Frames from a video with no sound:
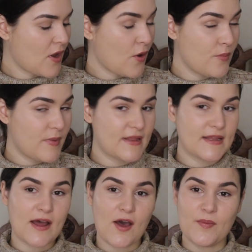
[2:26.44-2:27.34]
hoping
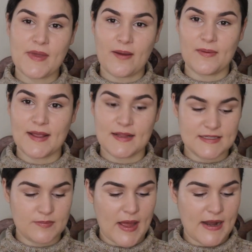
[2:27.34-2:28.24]
that I'll be able to get
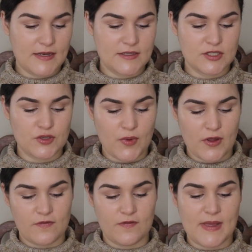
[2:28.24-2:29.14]
this pattern to
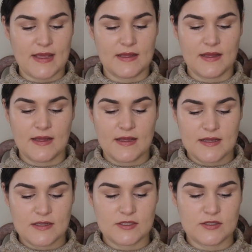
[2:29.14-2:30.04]
work for me.
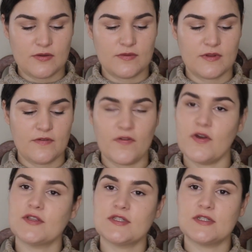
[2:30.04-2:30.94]
So the
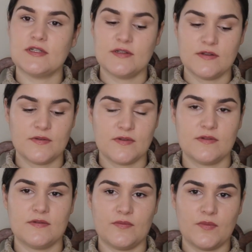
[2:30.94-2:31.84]
first
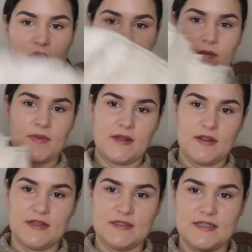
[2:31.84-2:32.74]
mock-up,
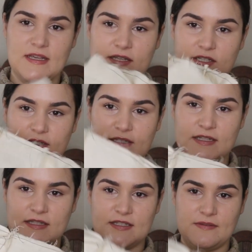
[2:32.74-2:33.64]
you can see it's just
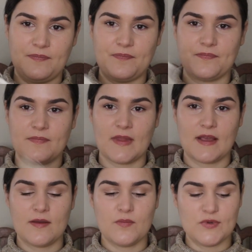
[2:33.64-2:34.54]
in some
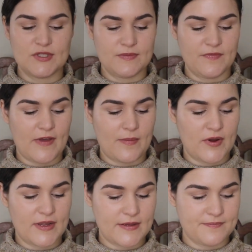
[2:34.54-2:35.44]
muslin fabric.